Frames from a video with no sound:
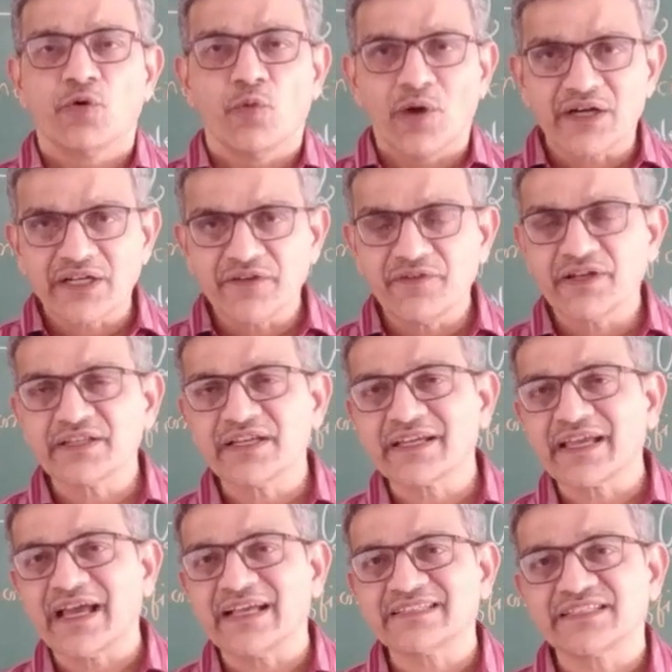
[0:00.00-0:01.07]
whatever the
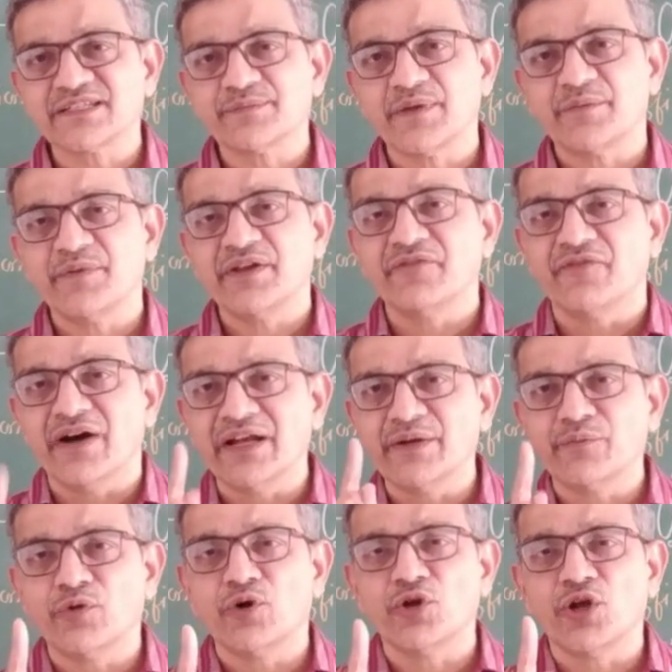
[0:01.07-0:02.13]
gas it may be, 1
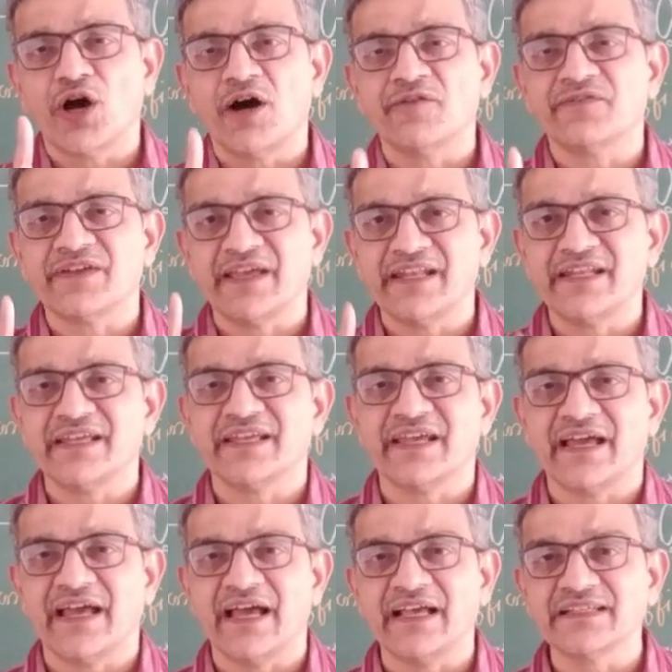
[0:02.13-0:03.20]
mole of any
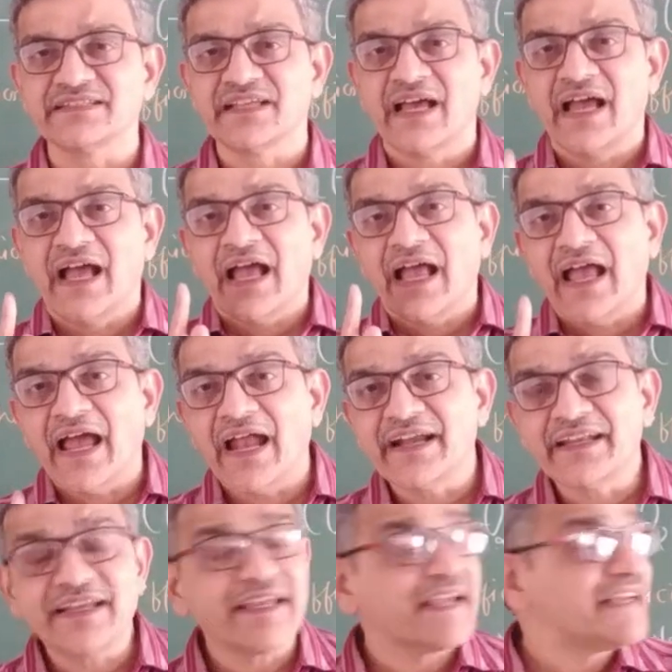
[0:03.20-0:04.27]
gas at
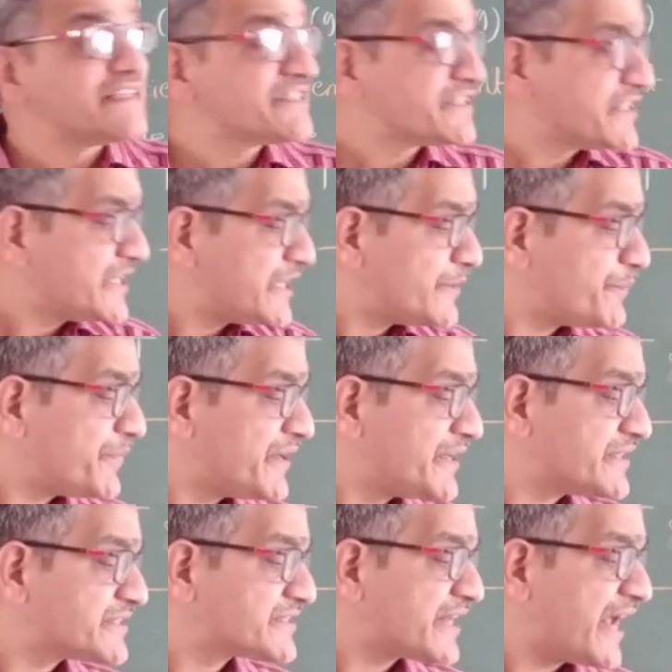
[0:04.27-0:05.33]
STP
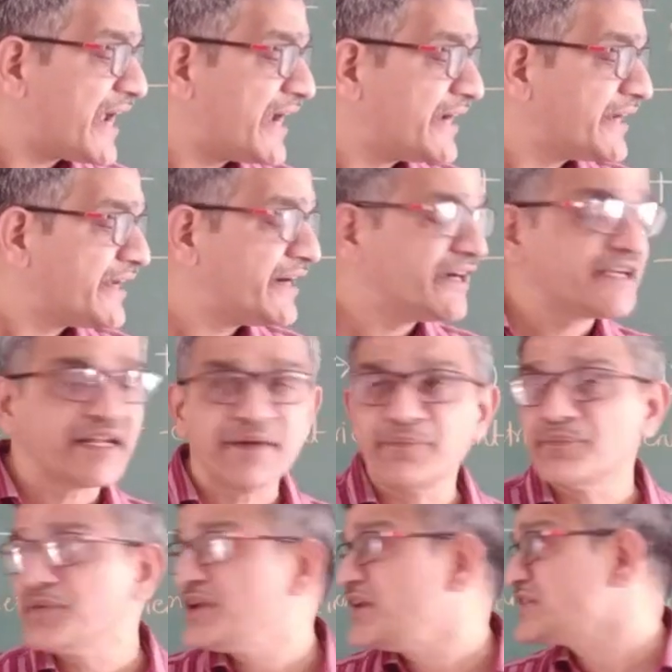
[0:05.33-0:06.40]
standard
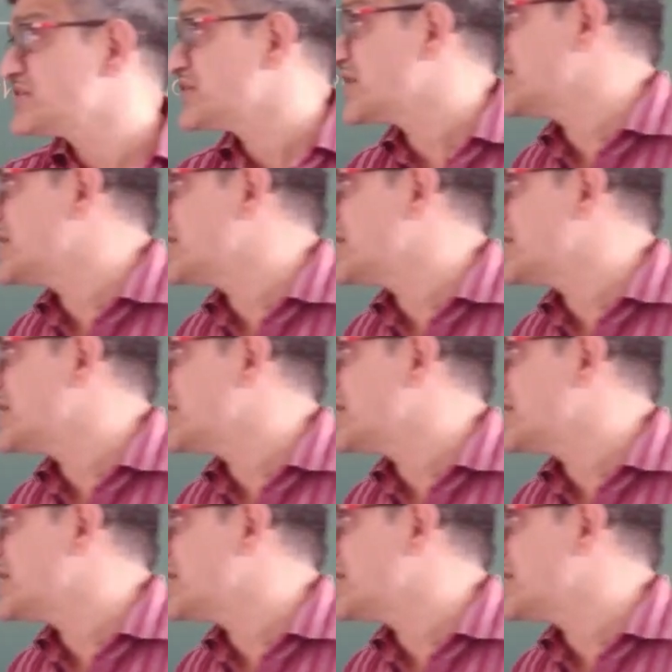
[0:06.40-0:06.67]
temperature